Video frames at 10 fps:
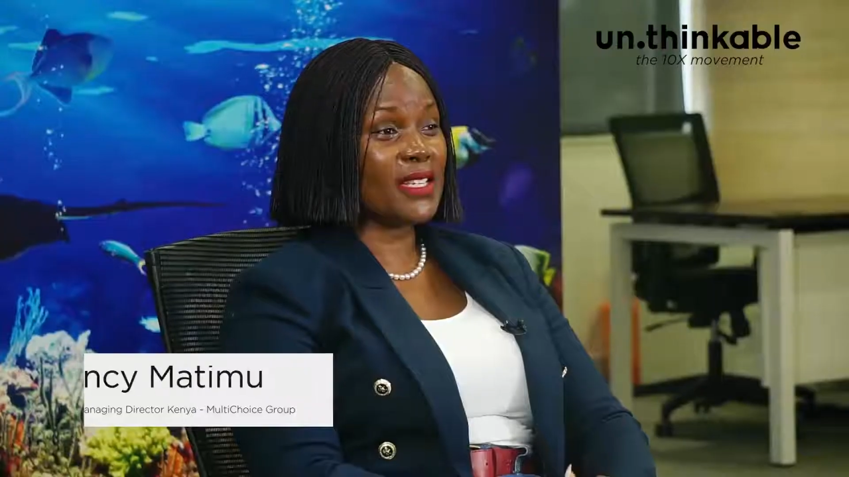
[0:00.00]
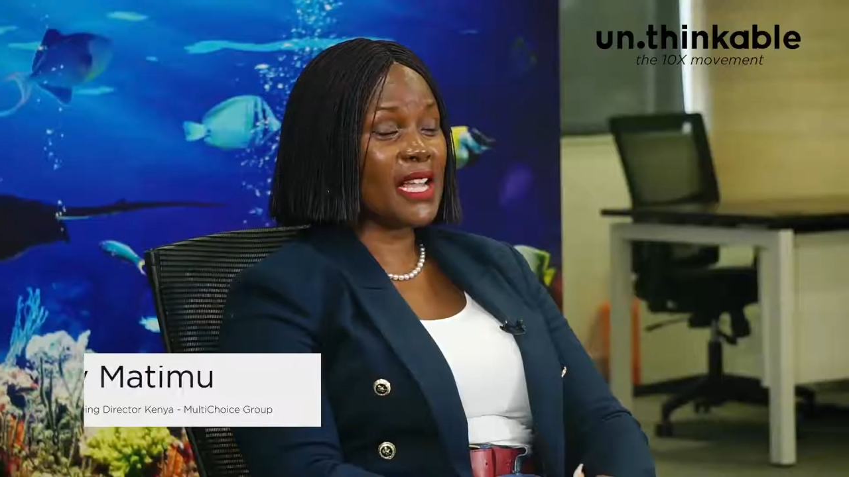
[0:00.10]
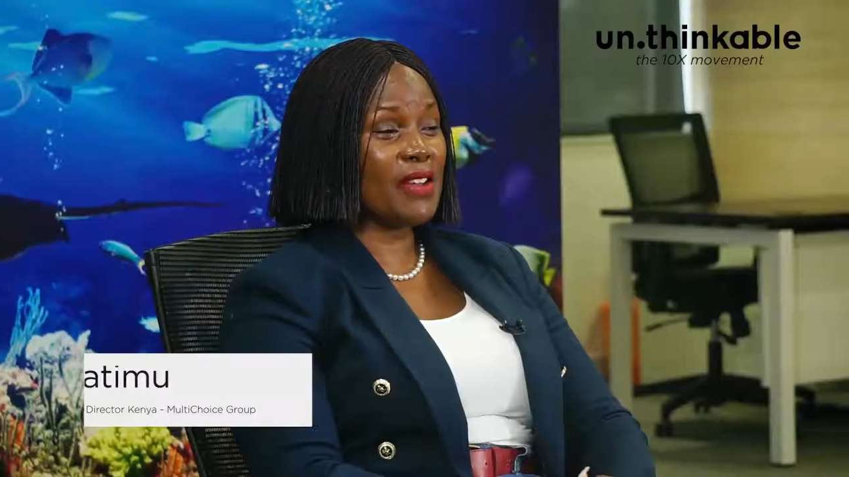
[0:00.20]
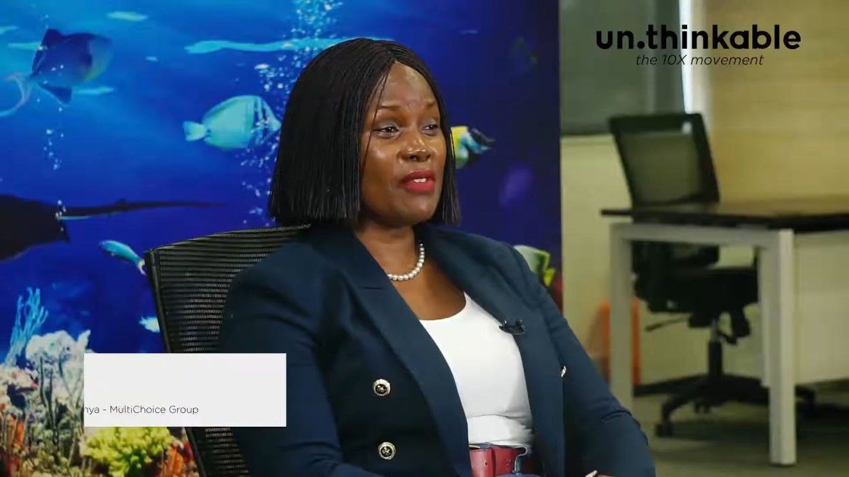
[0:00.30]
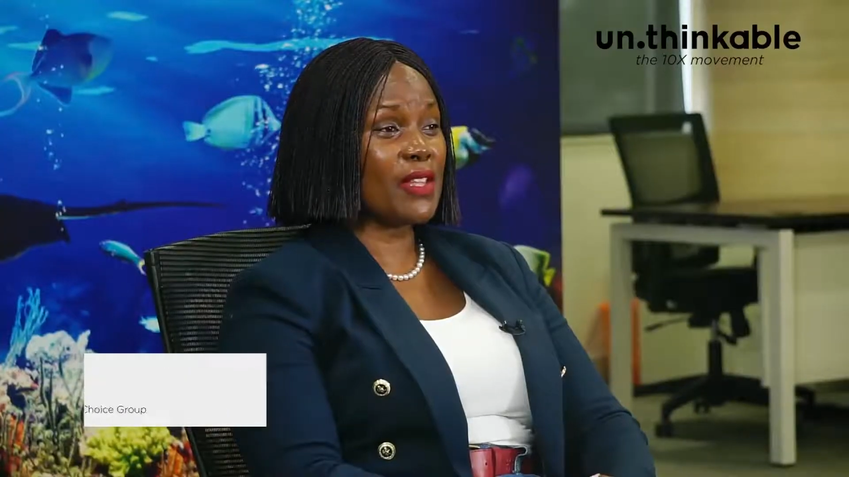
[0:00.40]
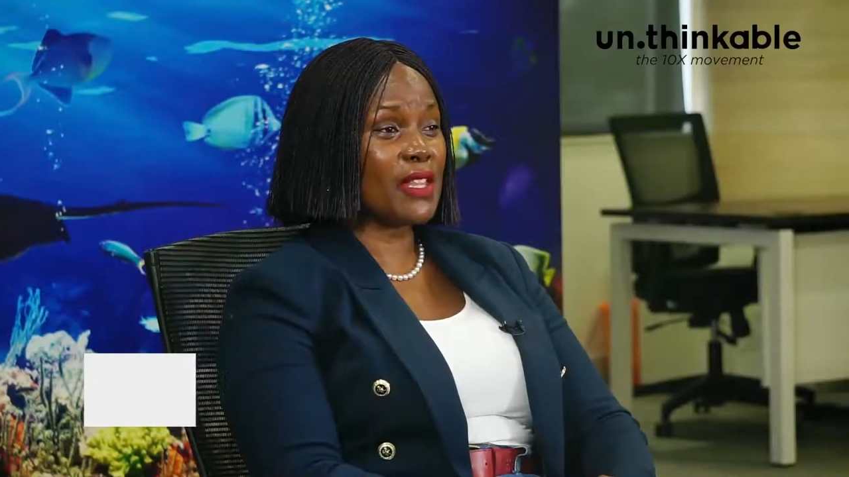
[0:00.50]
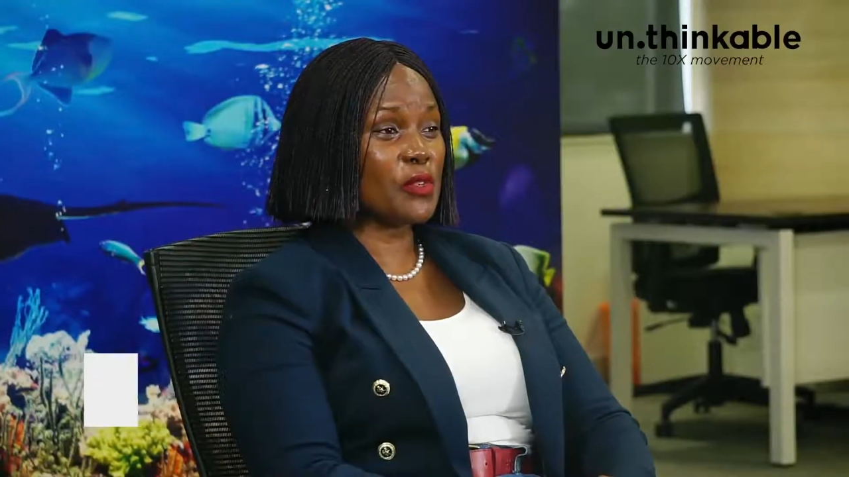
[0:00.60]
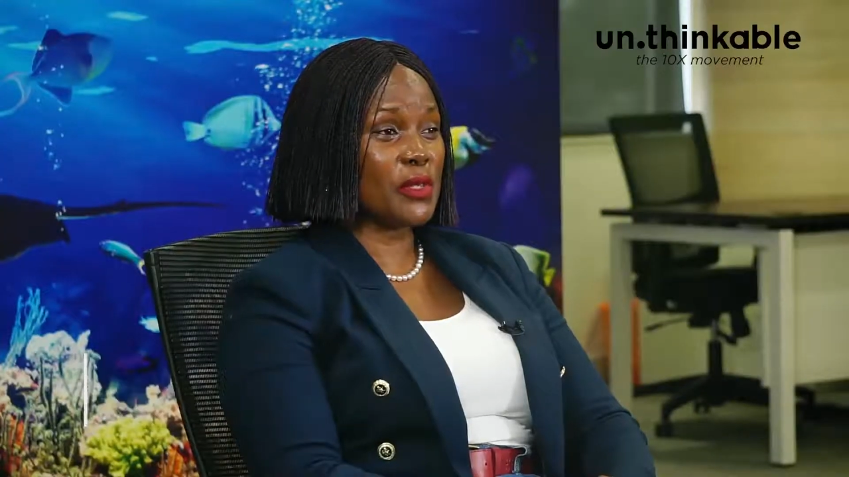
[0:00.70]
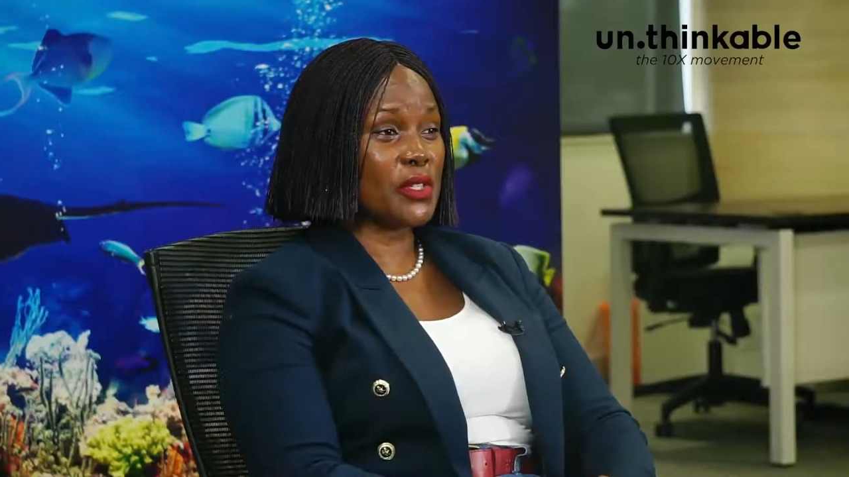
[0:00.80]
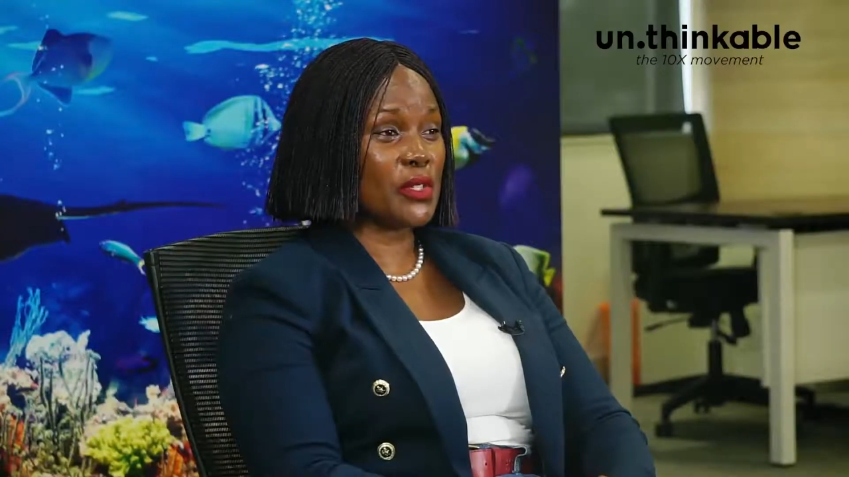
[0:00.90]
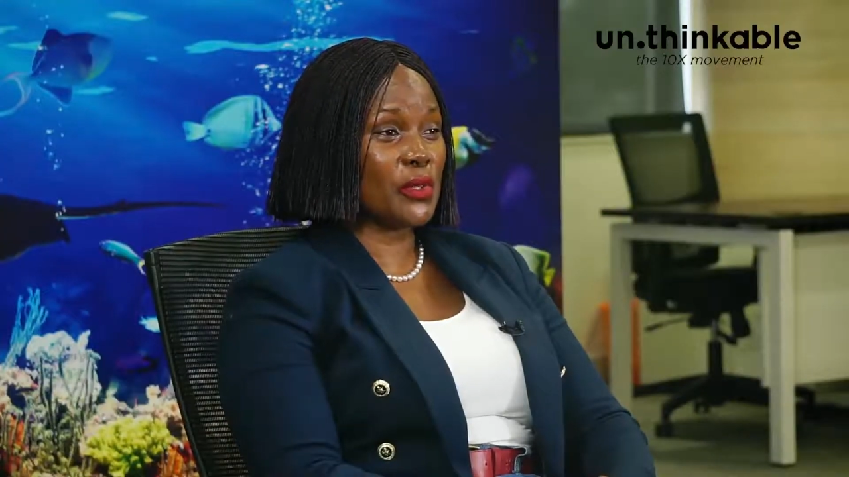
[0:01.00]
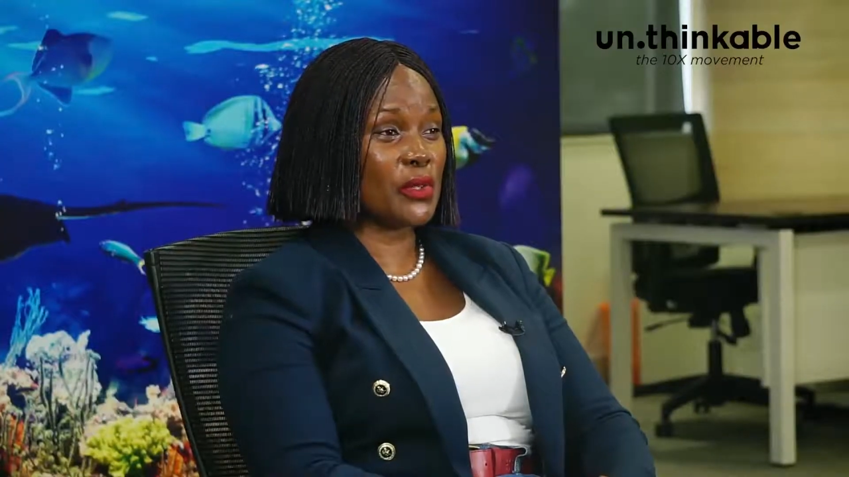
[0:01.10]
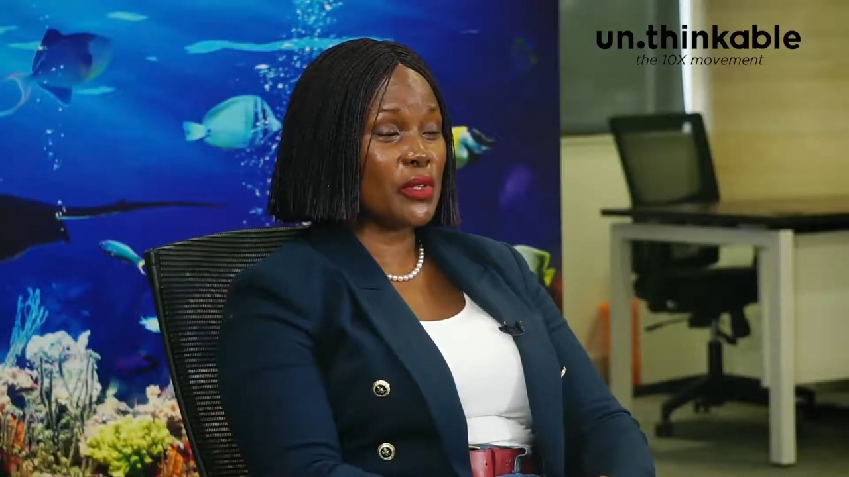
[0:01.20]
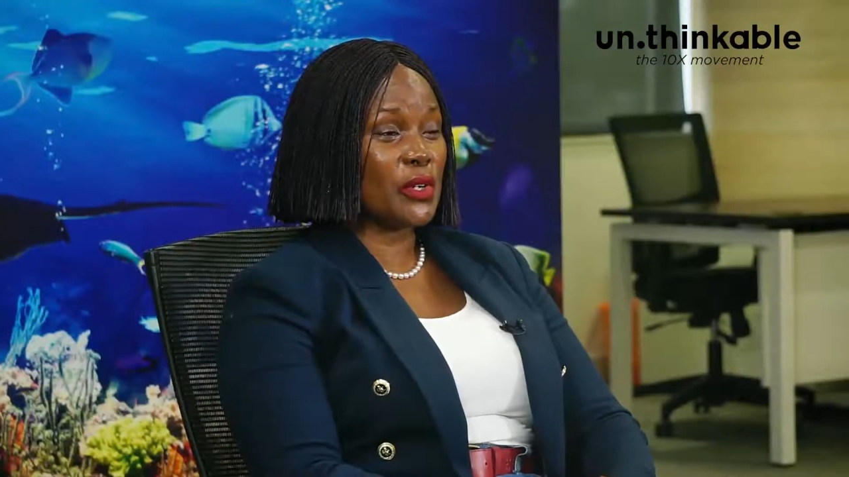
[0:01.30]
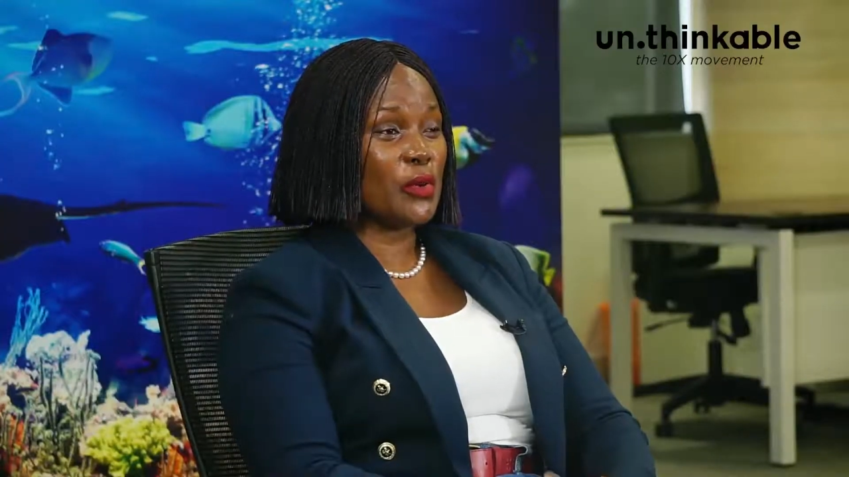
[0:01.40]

that everything that we do,